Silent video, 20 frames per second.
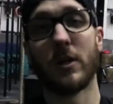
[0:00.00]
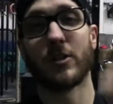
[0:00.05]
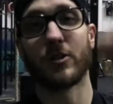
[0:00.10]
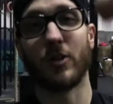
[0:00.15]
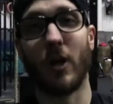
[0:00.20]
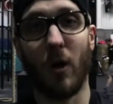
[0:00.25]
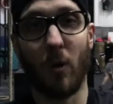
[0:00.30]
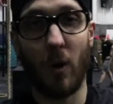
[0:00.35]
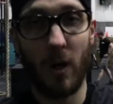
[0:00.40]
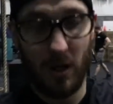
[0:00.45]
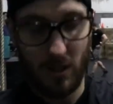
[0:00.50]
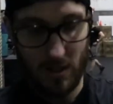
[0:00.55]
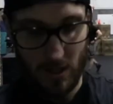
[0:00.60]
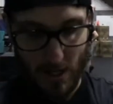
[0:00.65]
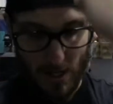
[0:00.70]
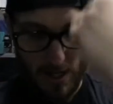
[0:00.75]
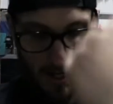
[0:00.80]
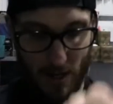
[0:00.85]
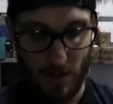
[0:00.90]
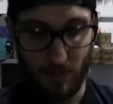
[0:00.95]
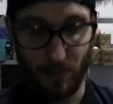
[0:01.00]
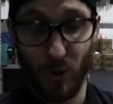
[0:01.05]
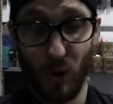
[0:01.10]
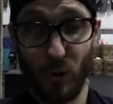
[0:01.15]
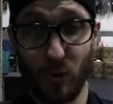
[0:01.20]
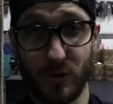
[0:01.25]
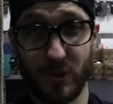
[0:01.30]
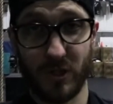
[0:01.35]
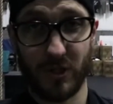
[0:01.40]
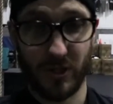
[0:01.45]
So
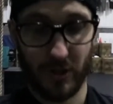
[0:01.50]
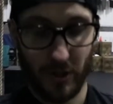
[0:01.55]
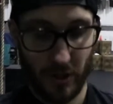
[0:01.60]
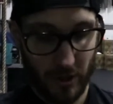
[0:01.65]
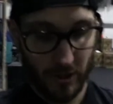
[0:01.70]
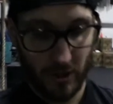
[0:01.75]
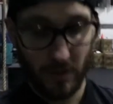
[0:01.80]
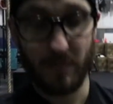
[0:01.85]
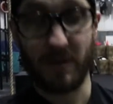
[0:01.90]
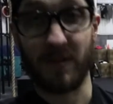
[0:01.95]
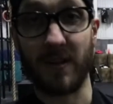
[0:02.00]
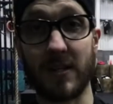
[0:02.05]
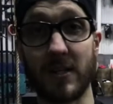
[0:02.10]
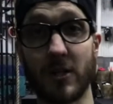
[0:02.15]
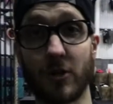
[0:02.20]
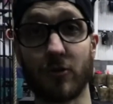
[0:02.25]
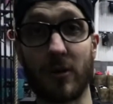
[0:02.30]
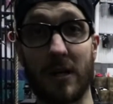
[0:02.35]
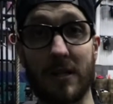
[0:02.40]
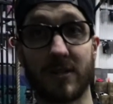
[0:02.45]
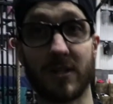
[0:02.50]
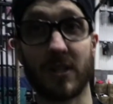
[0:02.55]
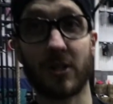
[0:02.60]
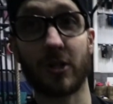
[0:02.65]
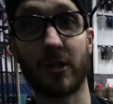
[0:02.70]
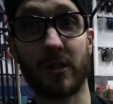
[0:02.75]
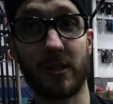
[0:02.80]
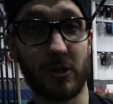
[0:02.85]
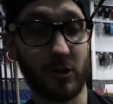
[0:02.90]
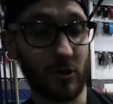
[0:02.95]
pull to sternum, and then your
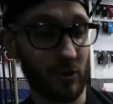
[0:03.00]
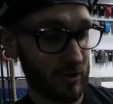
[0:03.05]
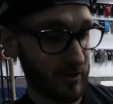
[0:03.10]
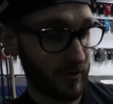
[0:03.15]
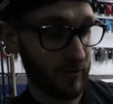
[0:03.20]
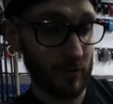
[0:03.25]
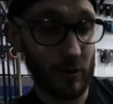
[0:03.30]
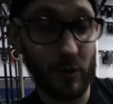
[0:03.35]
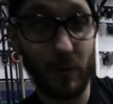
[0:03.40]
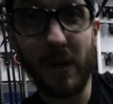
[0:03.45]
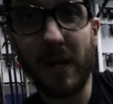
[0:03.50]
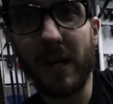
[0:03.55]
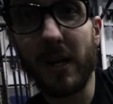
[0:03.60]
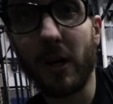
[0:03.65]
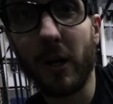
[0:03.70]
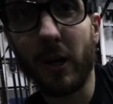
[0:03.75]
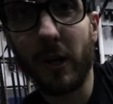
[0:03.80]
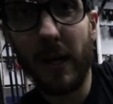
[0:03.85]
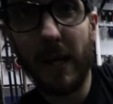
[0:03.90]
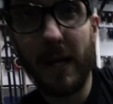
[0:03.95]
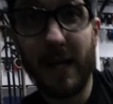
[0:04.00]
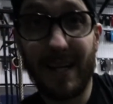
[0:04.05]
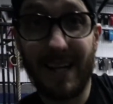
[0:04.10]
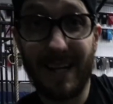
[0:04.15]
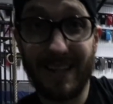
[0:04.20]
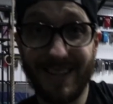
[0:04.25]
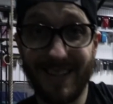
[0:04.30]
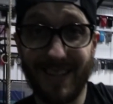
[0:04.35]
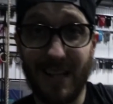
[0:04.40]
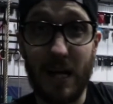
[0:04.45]
transition is just through here
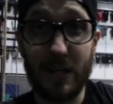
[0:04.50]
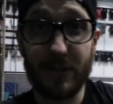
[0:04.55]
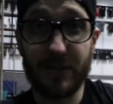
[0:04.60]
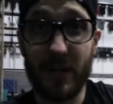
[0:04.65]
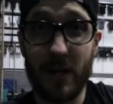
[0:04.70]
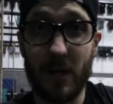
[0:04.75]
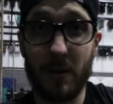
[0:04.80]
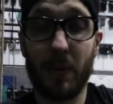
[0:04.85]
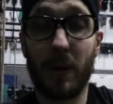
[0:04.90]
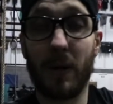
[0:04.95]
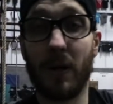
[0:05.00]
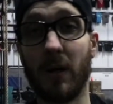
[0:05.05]
into that dip.